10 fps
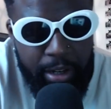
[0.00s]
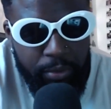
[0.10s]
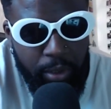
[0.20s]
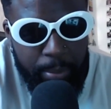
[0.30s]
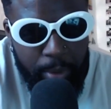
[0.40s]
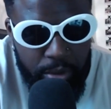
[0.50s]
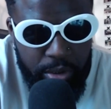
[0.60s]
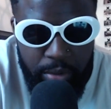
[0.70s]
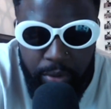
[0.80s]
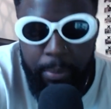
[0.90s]
of club culture,
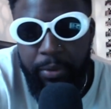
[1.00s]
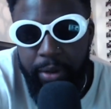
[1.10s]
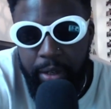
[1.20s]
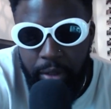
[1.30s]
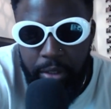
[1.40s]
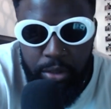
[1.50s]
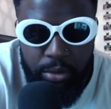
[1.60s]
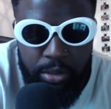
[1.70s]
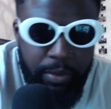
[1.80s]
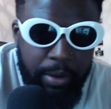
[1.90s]
very big fan of dance
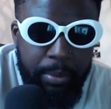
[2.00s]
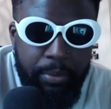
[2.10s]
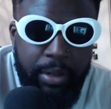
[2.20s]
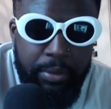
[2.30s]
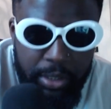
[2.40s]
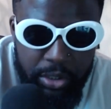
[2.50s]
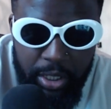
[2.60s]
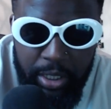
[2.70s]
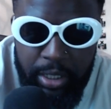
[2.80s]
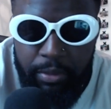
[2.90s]
culture, very big fan of
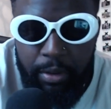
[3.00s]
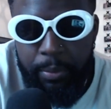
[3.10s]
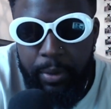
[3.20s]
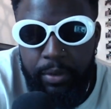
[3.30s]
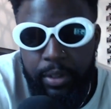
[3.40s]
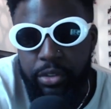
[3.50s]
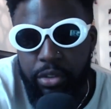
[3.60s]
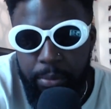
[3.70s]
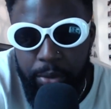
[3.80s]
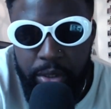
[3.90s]
DJing, very big fan of
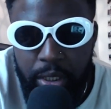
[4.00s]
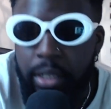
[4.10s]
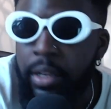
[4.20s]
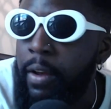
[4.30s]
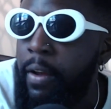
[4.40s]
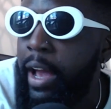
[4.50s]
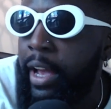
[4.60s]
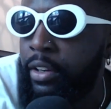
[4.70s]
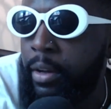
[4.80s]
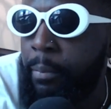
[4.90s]
electronic music,
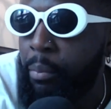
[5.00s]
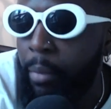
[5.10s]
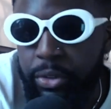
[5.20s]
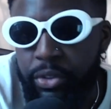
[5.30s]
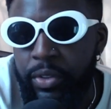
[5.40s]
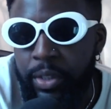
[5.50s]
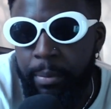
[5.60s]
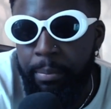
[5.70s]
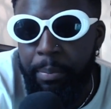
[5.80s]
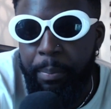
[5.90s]
and most of
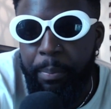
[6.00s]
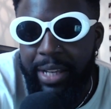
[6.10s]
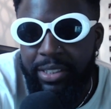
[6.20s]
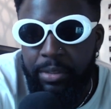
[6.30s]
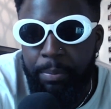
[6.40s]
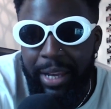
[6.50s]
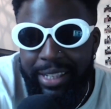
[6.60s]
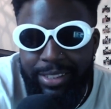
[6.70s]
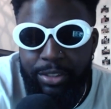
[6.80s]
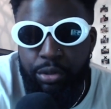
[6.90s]
the best
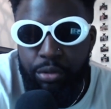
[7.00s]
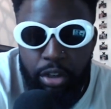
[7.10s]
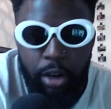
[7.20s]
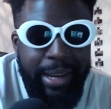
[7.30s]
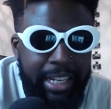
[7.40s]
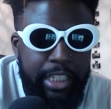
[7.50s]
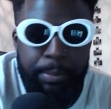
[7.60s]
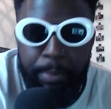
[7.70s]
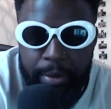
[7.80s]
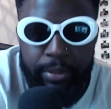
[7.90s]
places to go and
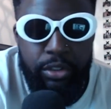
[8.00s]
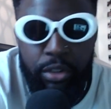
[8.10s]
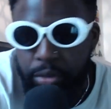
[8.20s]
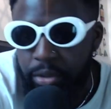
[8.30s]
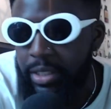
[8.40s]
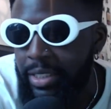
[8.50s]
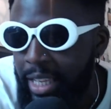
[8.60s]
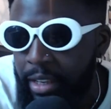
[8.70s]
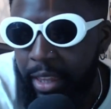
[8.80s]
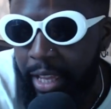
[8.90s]
experience those
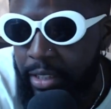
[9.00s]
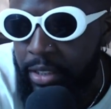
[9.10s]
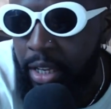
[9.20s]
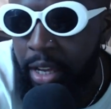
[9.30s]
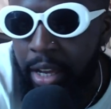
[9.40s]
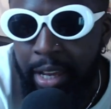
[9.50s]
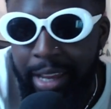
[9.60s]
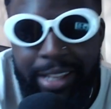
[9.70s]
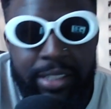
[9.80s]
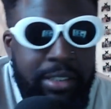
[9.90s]
said things
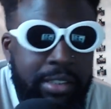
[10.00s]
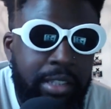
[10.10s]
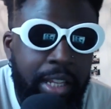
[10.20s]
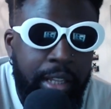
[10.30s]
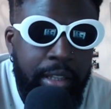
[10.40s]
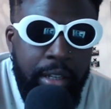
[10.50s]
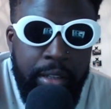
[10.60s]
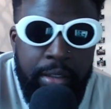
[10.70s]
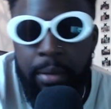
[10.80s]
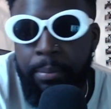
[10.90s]
is none other
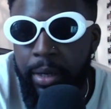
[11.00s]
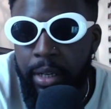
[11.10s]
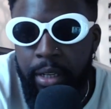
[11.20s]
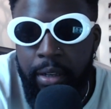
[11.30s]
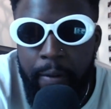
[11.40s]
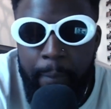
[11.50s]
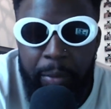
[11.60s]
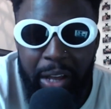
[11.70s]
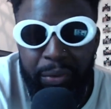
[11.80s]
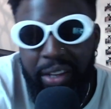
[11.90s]
than Berlin.
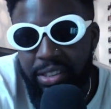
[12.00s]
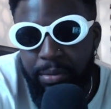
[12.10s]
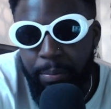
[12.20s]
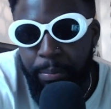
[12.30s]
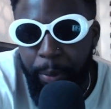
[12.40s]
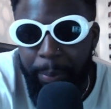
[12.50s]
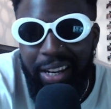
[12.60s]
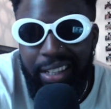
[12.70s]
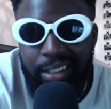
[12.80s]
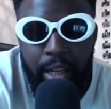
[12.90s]
I think probably
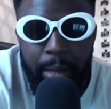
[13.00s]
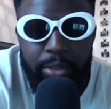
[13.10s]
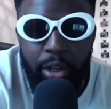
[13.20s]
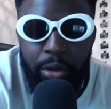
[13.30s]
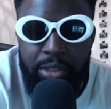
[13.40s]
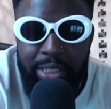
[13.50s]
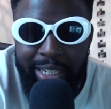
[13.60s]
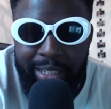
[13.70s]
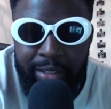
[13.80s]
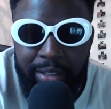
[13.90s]
London comes a close
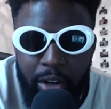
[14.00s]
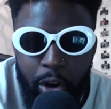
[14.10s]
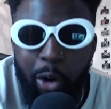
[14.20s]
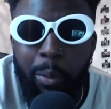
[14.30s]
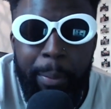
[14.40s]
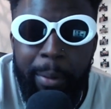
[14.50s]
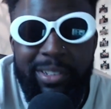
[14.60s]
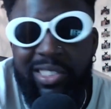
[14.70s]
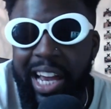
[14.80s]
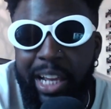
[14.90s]
second, or we're probably
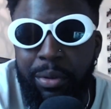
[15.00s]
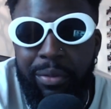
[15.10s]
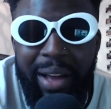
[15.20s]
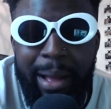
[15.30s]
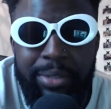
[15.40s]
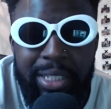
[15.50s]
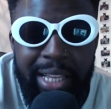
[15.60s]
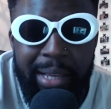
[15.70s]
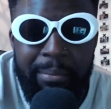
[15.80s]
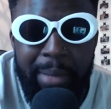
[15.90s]
tied with
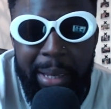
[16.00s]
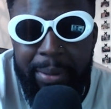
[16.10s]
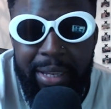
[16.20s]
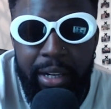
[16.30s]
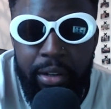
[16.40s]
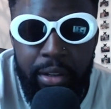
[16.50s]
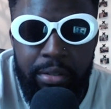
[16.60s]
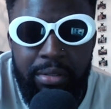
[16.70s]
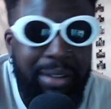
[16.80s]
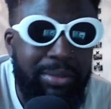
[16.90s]
Amsterdam, maybe. I don't
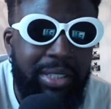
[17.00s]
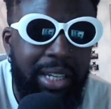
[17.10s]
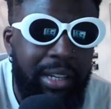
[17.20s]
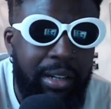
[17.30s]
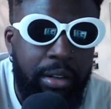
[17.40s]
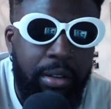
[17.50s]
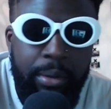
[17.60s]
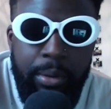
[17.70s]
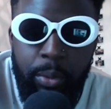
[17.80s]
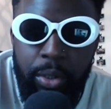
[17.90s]
know. I would say, I don't
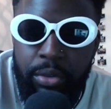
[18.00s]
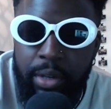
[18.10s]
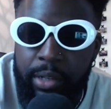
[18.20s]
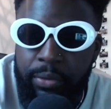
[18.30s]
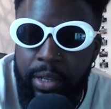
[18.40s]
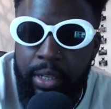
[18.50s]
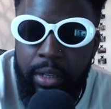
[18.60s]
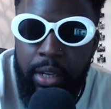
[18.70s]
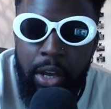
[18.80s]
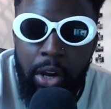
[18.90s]
know what you guys think.
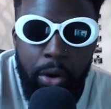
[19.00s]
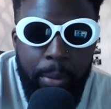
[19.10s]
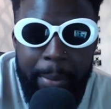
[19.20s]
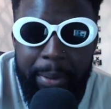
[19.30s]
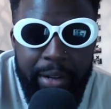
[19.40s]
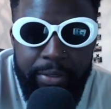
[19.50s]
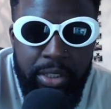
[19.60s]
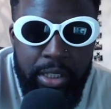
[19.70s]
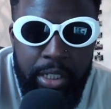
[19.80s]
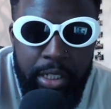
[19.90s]
Or maybe another
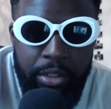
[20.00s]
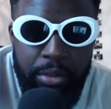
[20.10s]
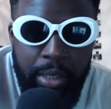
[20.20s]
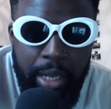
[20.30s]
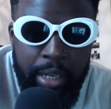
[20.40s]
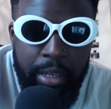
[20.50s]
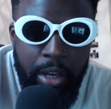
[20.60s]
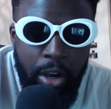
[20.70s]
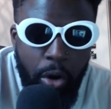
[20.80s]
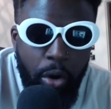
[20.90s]
city in the UK.
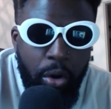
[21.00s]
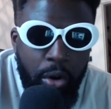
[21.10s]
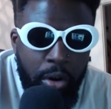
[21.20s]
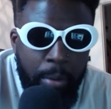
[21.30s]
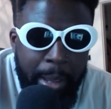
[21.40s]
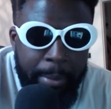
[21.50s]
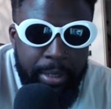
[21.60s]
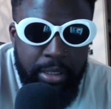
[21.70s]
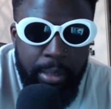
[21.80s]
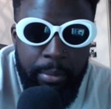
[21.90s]
Or
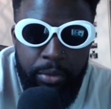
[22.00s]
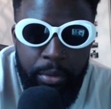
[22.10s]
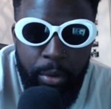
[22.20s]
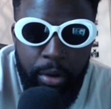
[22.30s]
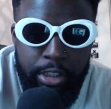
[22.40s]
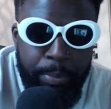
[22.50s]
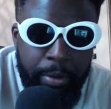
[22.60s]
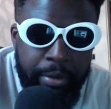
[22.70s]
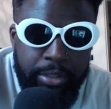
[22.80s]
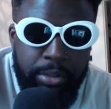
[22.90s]
maybe some of you more
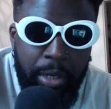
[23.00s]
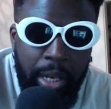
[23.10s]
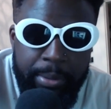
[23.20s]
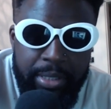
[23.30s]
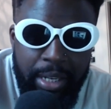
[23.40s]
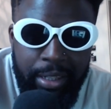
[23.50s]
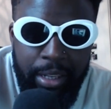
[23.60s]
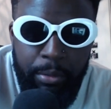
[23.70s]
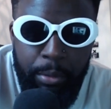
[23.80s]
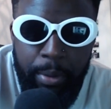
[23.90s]
experienced clubbers out
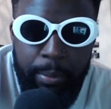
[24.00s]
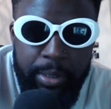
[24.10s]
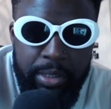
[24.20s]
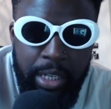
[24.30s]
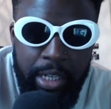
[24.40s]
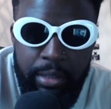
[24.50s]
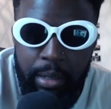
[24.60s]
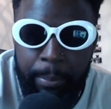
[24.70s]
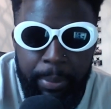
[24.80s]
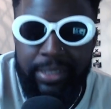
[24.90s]
there would probably say
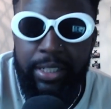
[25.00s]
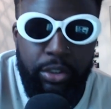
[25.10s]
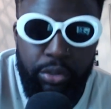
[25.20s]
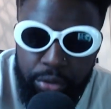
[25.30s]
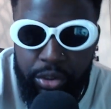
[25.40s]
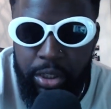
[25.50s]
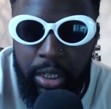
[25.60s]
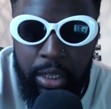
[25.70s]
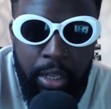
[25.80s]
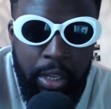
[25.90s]
a place like
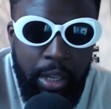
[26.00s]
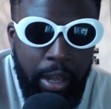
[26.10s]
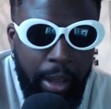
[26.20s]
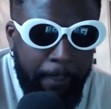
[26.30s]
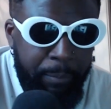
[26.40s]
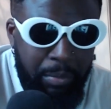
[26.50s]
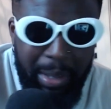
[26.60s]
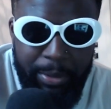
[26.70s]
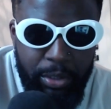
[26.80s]
Georgia, maybe